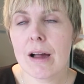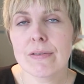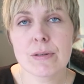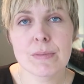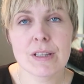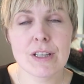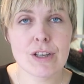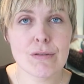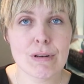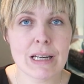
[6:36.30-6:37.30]
of something
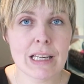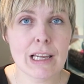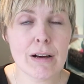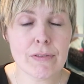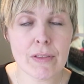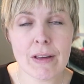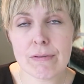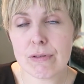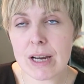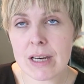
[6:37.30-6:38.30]
that you really love that
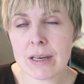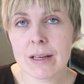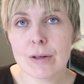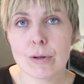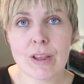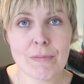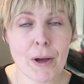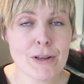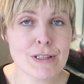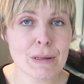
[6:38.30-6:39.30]
they've written or they
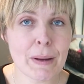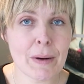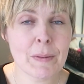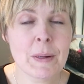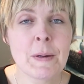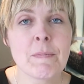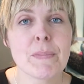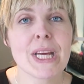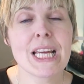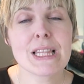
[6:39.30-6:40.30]
posted about.
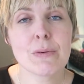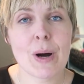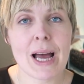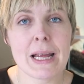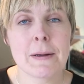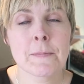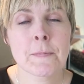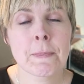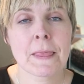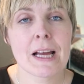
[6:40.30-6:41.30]
But either way,
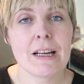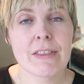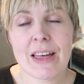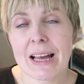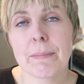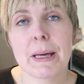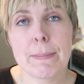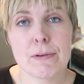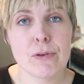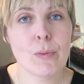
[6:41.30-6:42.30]
thank
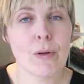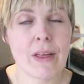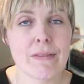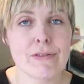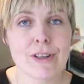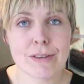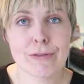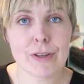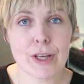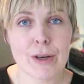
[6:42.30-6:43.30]
people for what they've done
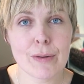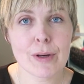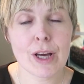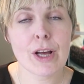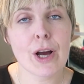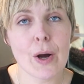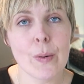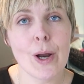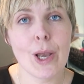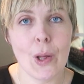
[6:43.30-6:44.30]
for you can
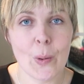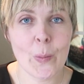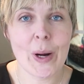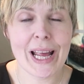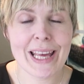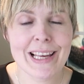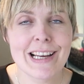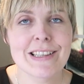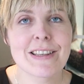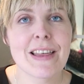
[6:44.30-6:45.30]
go a long way.
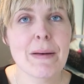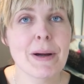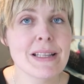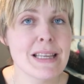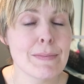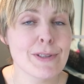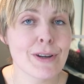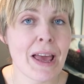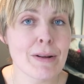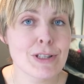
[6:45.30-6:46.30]
So they're my tips
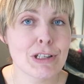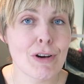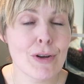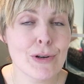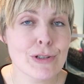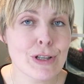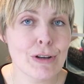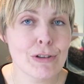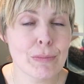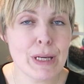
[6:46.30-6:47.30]
on how to grow your
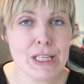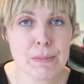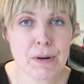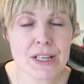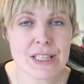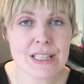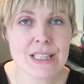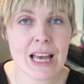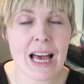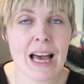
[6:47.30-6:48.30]
social media presence,
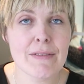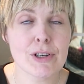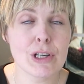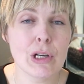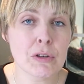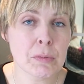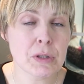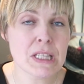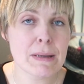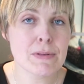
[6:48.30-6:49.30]
and I've got lots
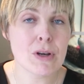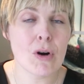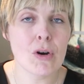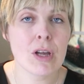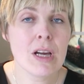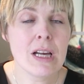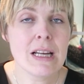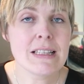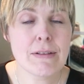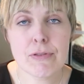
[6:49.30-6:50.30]
more tips on
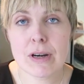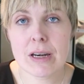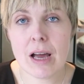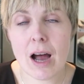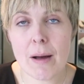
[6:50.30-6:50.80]
different